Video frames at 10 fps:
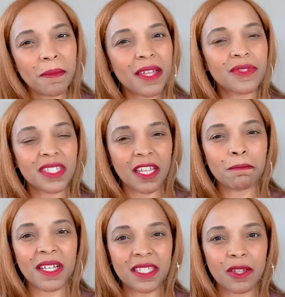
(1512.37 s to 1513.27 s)
I may have
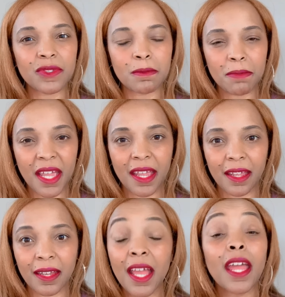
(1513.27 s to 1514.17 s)
saved myself some
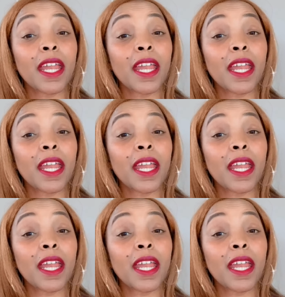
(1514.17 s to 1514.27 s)
pain.